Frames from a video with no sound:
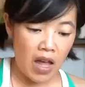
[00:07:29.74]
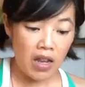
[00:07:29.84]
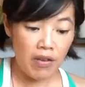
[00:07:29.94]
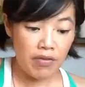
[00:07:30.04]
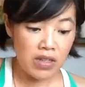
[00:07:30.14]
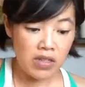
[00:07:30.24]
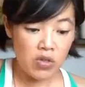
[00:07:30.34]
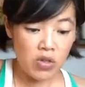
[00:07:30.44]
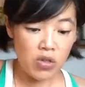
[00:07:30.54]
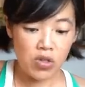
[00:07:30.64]
I love these
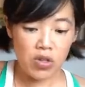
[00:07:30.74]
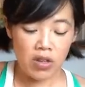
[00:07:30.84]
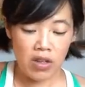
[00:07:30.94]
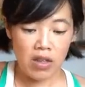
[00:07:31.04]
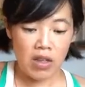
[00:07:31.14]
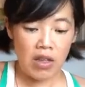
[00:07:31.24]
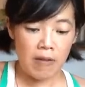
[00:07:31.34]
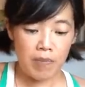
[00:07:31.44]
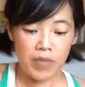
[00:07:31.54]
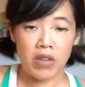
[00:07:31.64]
scissors.
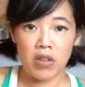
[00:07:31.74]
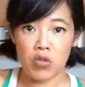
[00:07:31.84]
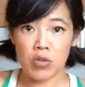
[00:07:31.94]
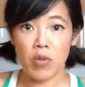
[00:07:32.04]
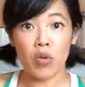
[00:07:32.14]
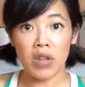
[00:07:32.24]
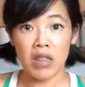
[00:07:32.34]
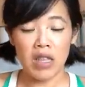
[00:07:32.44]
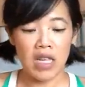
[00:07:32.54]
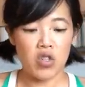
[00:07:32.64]
Use them only
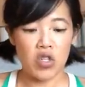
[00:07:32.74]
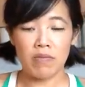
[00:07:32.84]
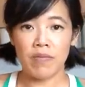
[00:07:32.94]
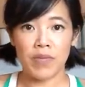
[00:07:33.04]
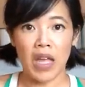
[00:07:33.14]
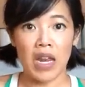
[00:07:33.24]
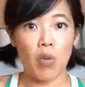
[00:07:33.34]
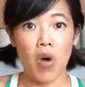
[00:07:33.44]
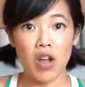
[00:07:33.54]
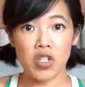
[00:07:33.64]
in the kitchen and
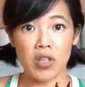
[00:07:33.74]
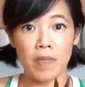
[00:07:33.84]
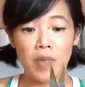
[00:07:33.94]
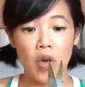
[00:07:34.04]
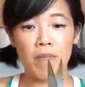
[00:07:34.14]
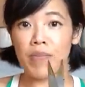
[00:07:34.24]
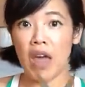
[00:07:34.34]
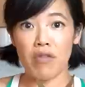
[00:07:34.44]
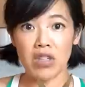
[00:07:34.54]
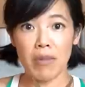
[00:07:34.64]
I wash them
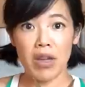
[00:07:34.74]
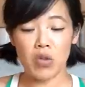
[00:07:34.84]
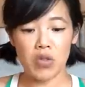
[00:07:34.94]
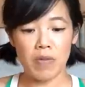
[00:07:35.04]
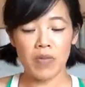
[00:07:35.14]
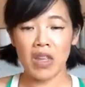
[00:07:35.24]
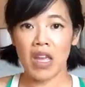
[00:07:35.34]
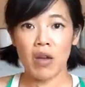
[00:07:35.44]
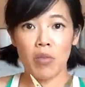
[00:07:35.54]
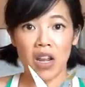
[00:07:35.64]
every time I use them.
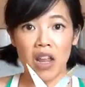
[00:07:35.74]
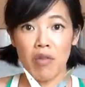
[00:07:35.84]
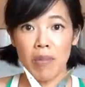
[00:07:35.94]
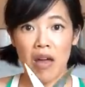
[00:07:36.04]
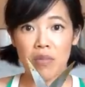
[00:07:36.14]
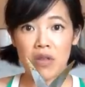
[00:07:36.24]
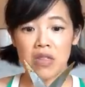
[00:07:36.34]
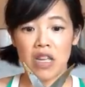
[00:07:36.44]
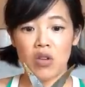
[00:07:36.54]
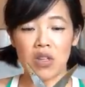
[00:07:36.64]
What I love about them is
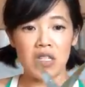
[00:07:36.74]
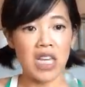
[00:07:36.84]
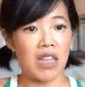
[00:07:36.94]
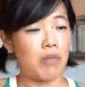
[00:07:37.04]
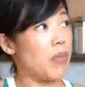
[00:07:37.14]
that you can take them